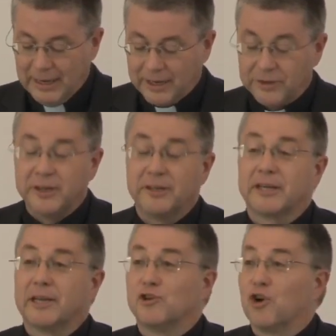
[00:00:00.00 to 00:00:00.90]
Indeed,
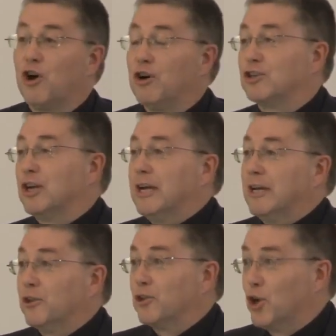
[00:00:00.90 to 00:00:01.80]
King George
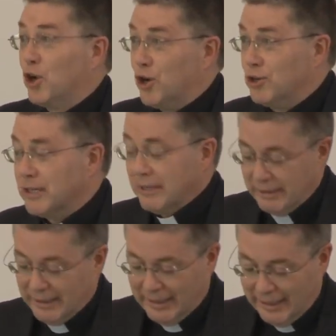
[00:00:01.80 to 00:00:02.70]
III
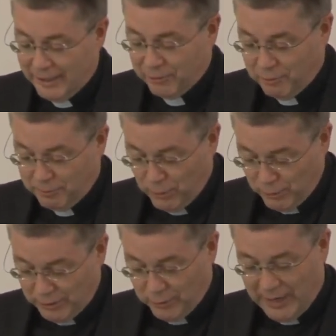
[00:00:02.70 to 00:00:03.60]
is
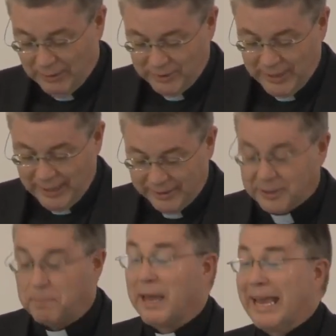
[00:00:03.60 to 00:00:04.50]
reputed to have said
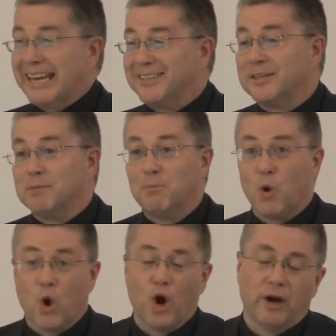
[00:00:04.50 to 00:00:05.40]
that it pained him
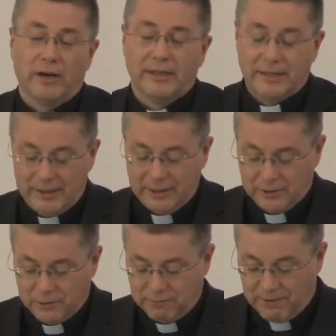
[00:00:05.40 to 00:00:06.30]
more
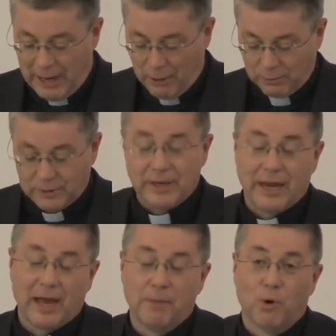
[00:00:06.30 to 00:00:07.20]
to found
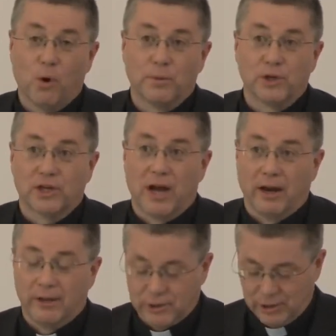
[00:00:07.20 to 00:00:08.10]
a popish
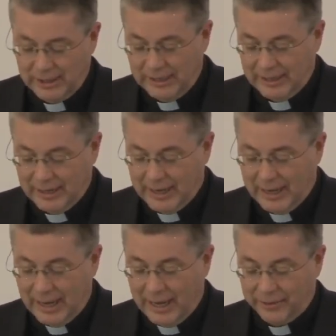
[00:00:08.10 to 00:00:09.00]
college
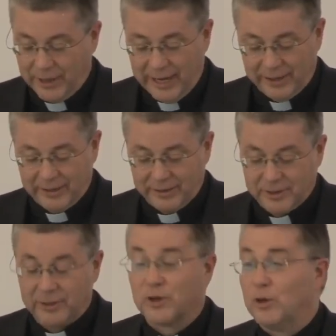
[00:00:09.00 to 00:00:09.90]
than it
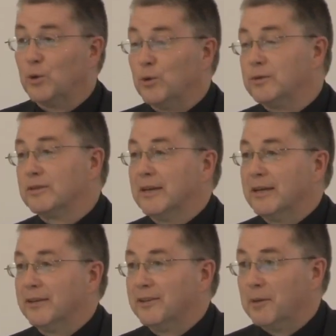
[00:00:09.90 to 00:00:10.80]
did to lose
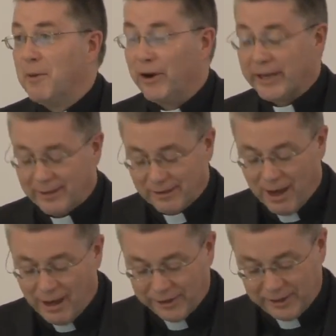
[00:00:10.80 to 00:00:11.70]
the American
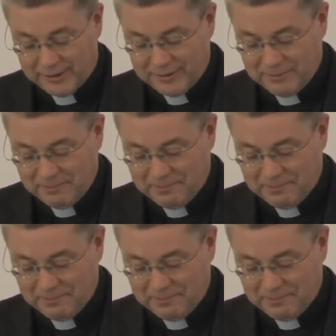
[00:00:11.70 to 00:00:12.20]
colonies.